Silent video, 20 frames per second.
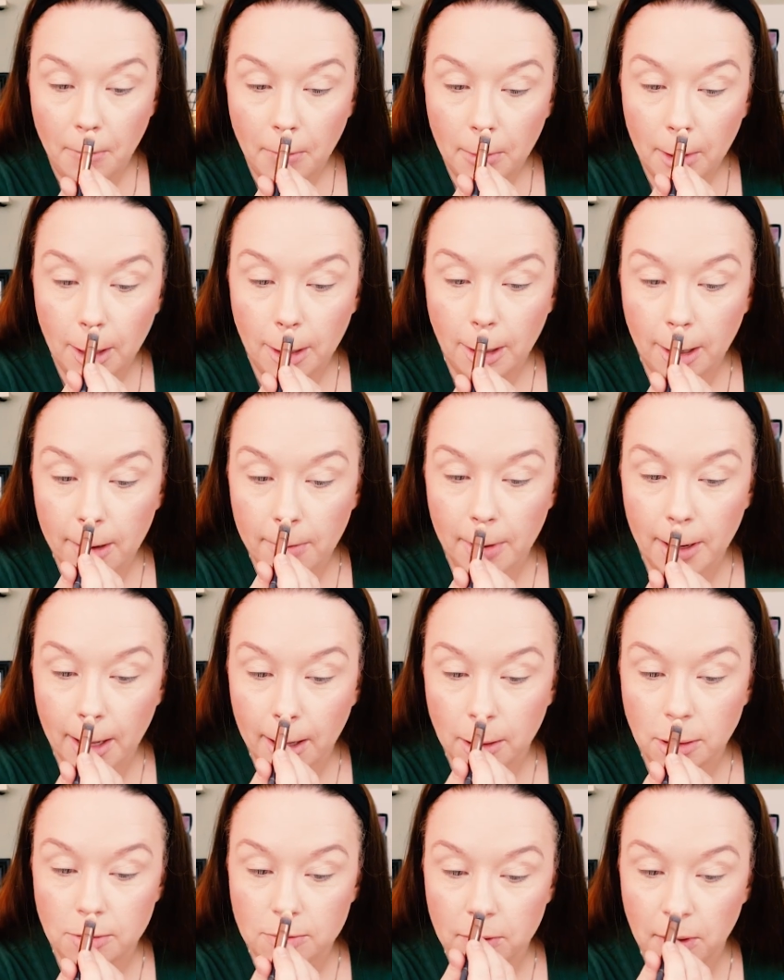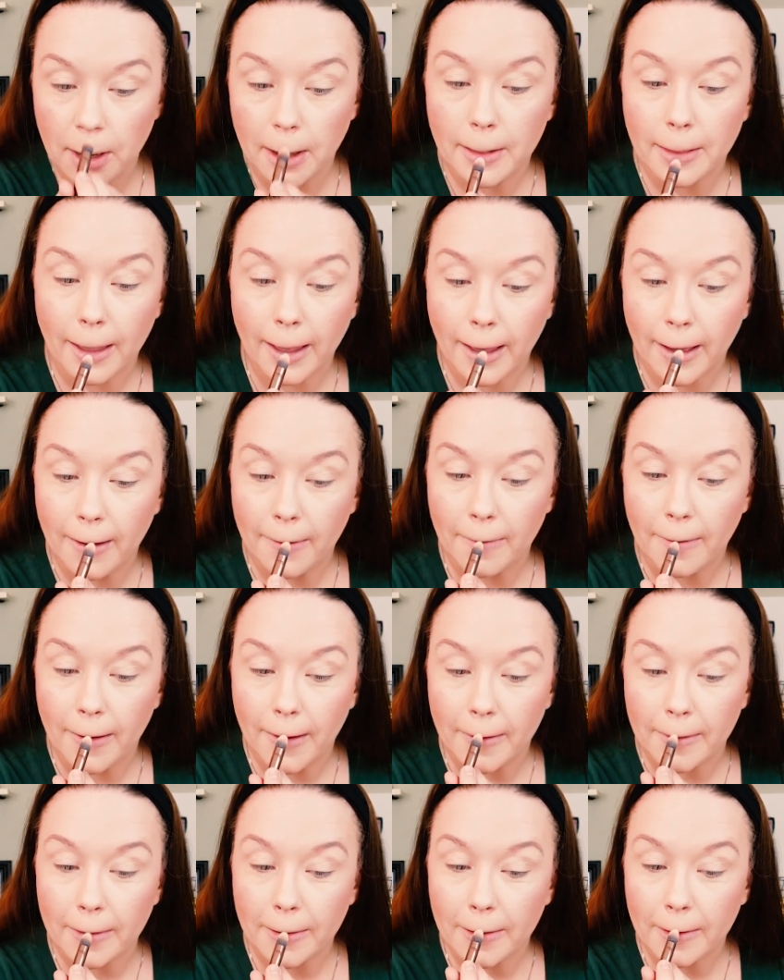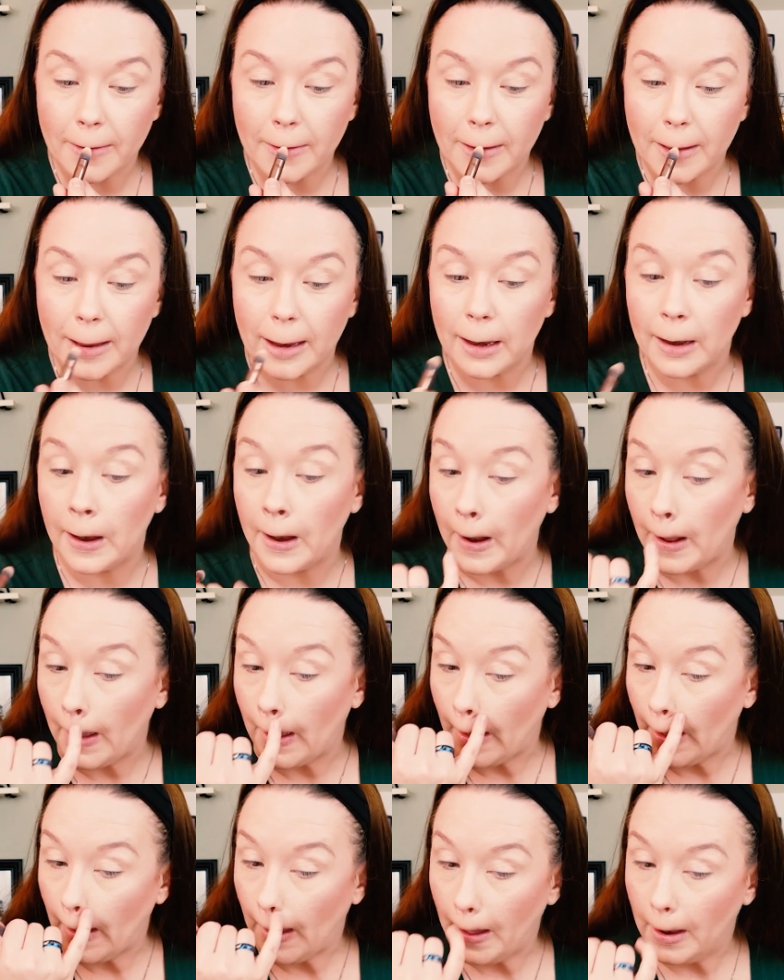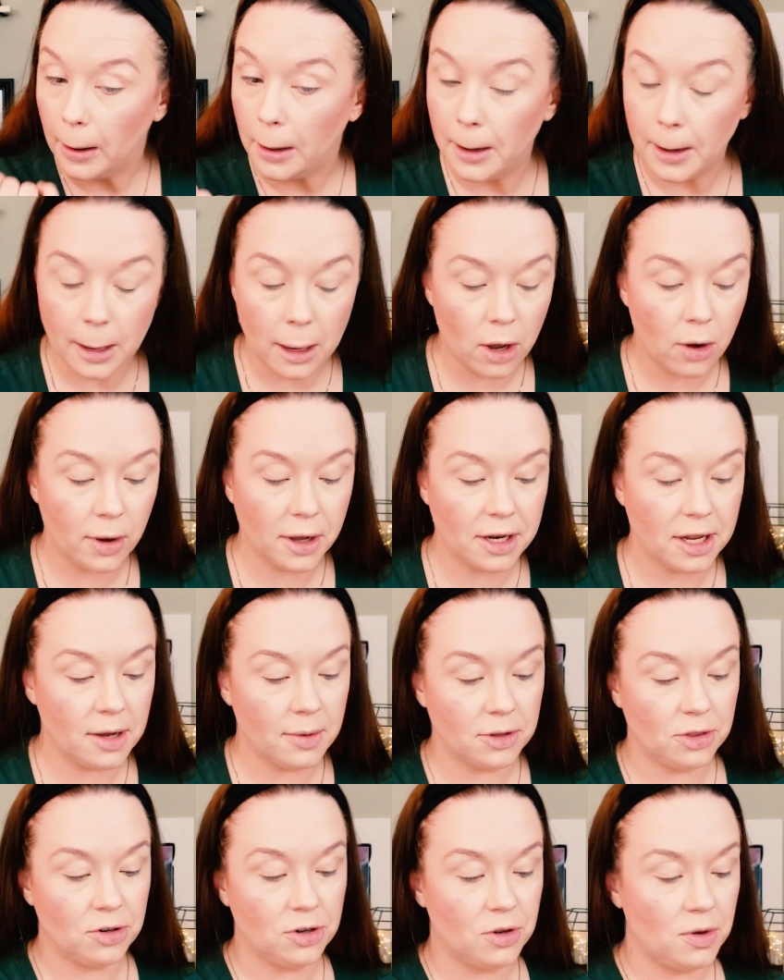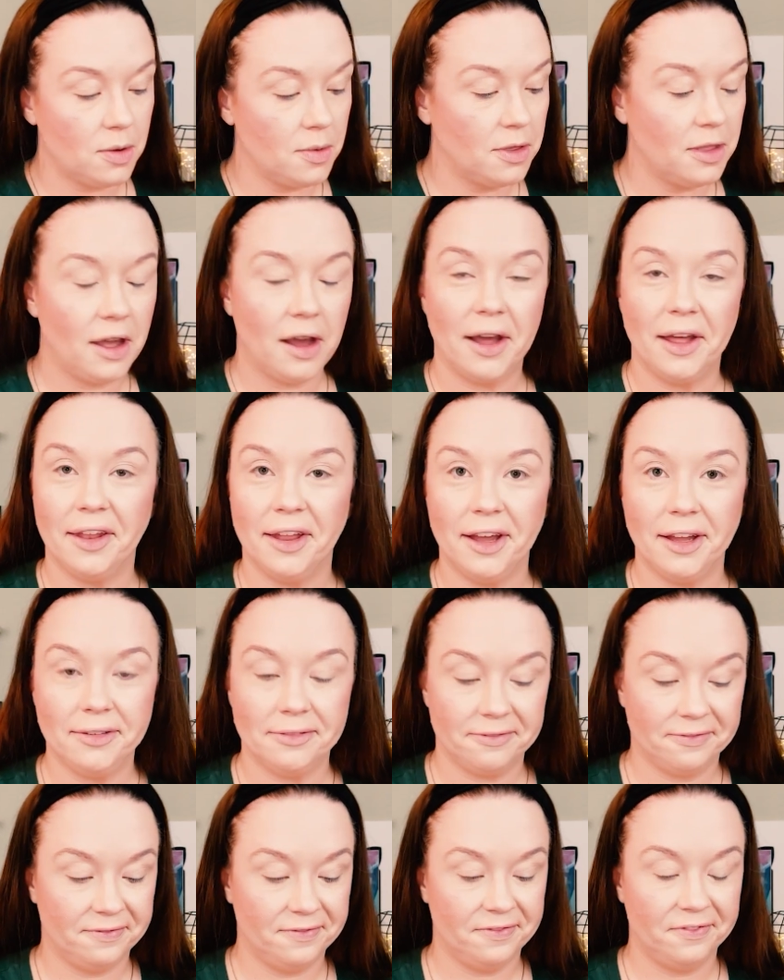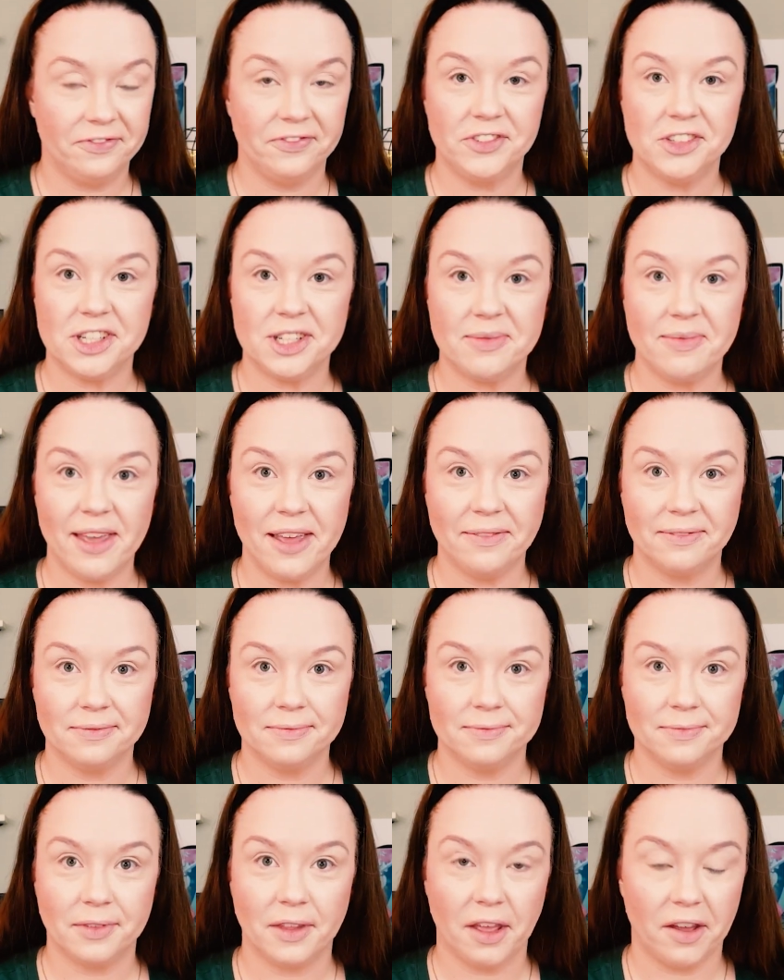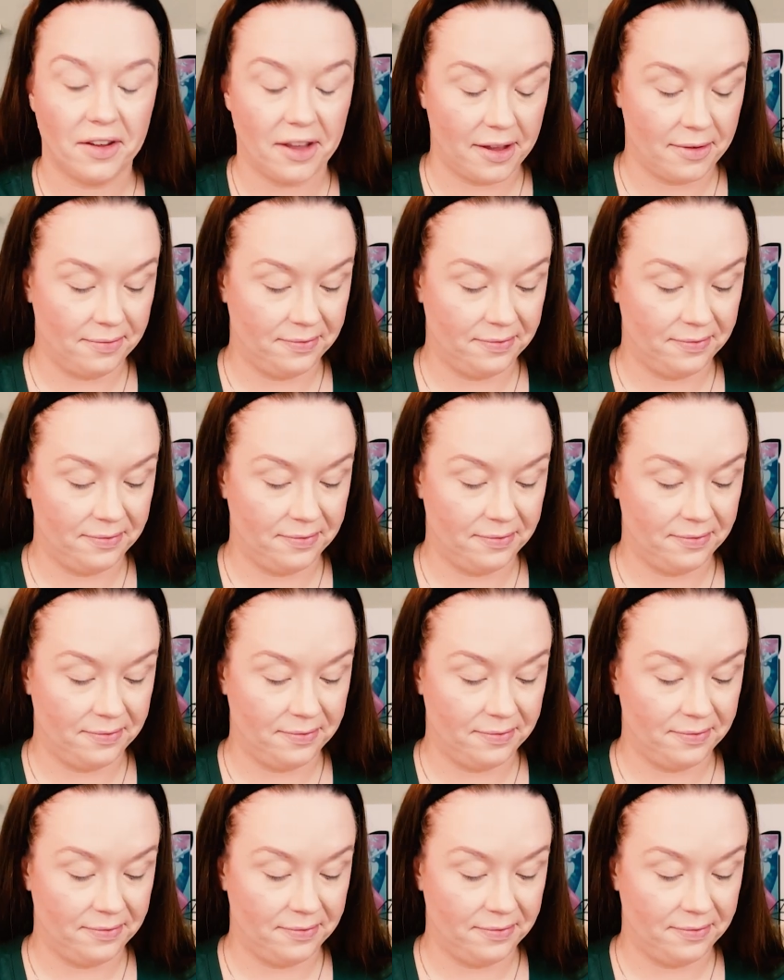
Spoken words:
Does anybody else feel like they have absolutely no idea what they're doing when they highlight? Just me? Okay.